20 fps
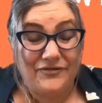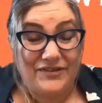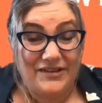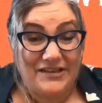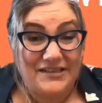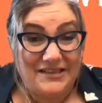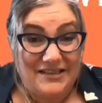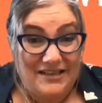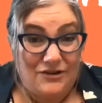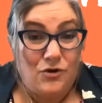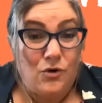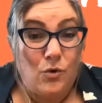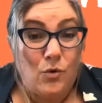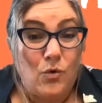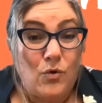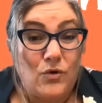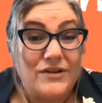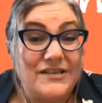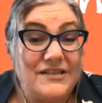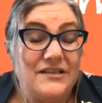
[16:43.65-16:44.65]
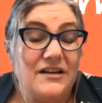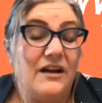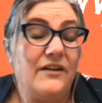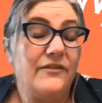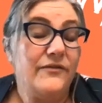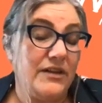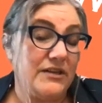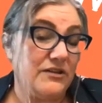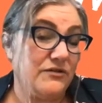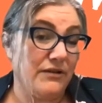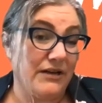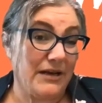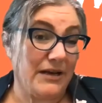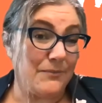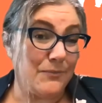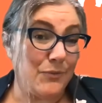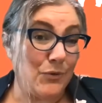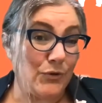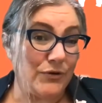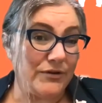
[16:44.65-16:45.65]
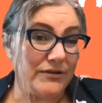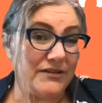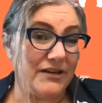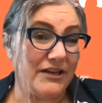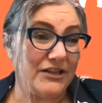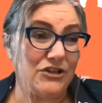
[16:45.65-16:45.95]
this core stuff that's really important.